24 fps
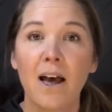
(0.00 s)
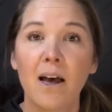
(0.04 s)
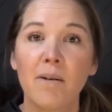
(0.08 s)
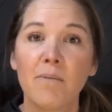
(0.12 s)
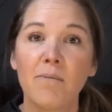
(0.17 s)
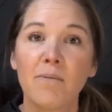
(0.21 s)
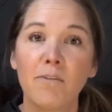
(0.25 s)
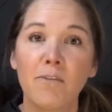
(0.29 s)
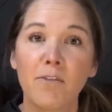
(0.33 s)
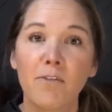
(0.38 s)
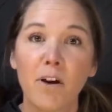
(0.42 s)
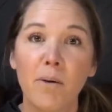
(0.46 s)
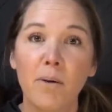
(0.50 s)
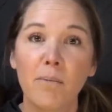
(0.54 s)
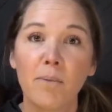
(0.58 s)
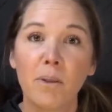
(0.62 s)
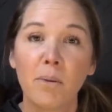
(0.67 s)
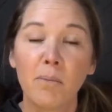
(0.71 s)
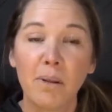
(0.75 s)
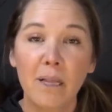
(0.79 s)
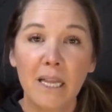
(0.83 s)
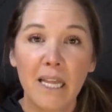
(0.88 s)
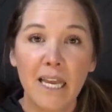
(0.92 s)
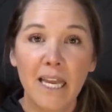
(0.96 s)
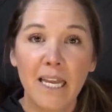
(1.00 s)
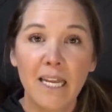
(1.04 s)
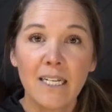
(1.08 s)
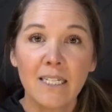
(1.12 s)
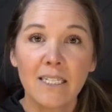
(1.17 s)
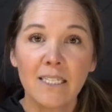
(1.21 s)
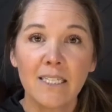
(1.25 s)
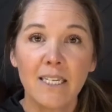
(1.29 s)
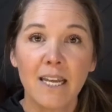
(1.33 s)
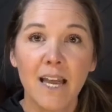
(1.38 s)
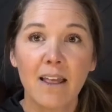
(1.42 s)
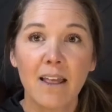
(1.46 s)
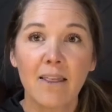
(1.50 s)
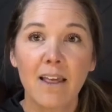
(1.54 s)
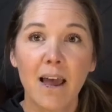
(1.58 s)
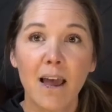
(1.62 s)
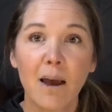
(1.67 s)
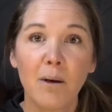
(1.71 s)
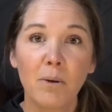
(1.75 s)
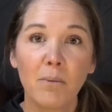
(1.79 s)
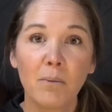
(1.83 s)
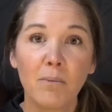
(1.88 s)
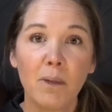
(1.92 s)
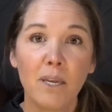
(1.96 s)
from the plate, and that
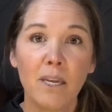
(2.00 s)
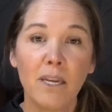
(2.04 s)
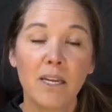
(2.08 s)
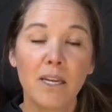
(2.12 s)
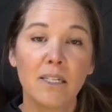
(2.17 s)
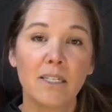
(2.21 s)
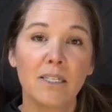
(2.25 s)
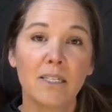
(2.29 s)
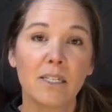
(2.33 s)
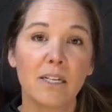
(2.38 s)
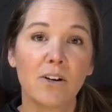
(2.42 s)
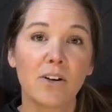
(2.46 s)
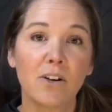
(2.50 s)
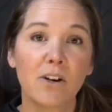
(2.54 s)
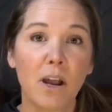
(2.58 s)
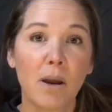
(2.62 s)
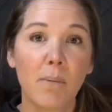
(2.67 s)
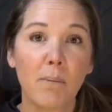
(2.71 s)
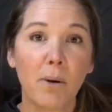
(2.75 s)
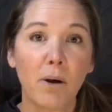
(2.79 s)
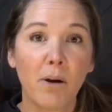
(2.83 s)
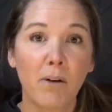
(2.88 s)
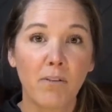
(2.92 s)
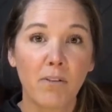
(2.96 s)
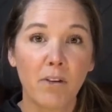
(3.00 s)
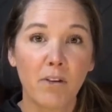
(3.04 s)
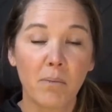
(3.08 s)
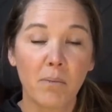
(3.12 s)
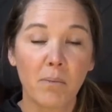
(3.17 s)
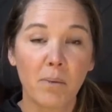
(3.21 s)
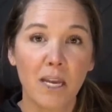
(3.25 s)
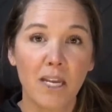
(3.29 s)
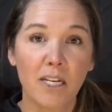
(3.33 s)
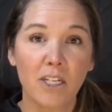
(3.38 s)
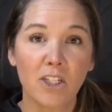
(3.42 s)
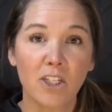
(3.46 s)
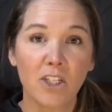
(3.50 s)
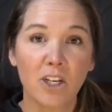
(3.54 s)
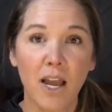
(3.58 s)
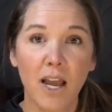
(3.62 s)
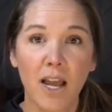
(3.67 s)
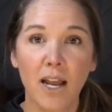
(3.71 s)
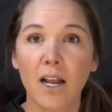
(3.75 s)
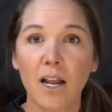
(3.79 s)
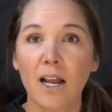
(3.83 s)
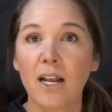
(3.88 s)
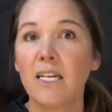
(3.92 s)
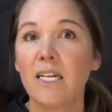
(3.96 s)
would be considered a perfect pitch
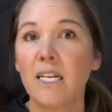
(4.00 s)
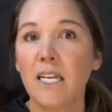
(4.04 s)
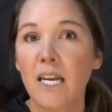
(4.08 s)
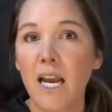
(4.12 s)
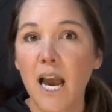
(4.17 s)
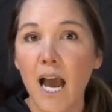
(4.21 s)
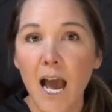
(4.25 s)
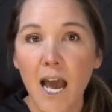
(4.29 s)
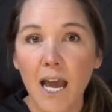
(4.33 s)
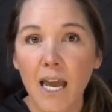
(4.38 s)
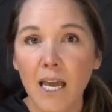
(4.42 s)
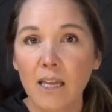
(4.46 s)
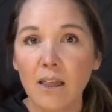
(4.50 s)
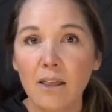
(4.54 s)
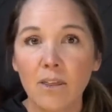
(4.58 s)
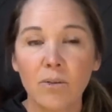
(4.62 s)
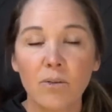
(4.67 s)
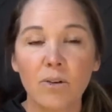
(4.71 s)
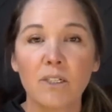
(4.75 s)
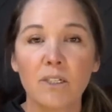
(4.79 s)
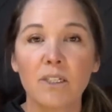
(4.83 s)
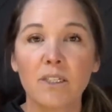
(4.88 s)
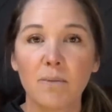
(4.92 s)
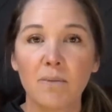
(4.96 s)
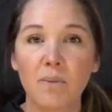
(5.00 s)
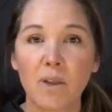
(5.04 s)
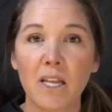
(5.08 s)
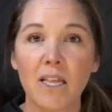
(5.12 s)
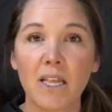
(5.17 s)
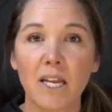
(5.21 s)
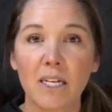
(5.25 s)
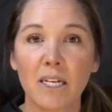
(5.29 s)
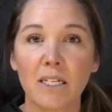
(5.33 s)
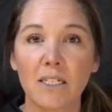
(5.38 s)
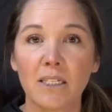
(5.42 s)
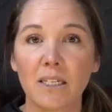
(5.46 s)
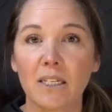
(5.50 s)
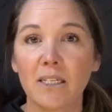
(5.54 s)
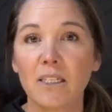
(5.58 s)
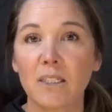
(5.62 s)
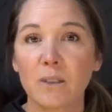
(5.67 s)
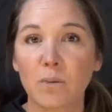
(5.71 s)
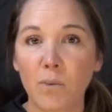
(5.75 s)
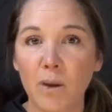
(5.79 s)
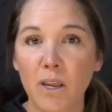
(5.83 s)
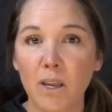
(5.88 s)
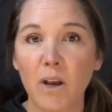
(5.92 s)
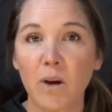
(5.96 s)
at a knee height or something that is a
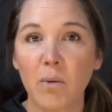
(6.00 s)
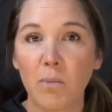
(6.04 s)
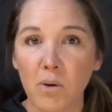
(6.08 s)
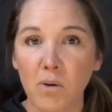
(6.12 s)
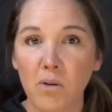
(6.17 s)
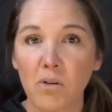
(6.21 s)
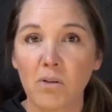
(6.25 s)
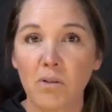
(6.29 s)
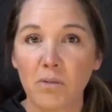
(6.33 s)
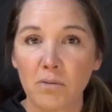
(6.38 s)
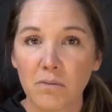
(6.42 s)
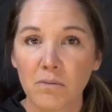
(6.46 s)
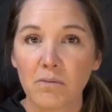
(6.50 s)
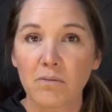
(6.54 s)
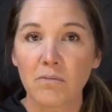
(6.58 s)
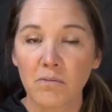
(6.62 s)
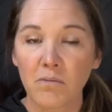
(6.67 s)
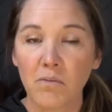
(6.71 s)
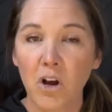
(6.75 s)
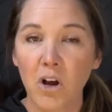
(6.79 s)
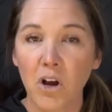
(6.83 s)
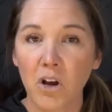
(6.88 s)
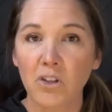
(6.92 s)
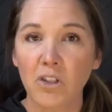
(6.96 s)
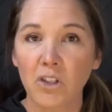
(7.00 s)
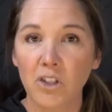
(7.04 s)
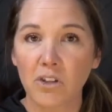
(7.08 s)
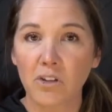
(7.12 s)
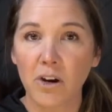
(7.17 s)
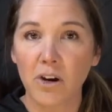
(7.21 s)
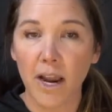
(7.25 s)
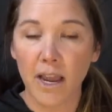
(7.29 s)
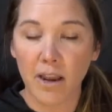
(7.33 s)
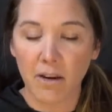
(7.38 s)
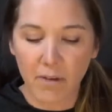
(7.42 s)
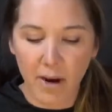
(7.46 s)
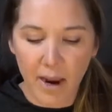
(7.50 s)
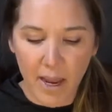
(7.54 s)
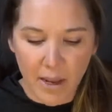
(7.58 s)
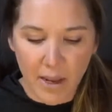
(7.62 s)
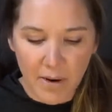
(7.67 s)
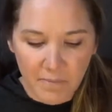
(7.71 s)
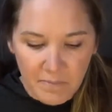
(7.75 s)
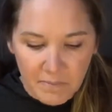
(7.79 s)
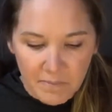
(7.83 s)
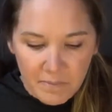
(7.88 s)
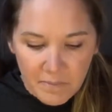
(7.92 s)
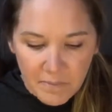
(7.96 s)
swingable called strike,
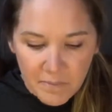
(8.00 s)
right?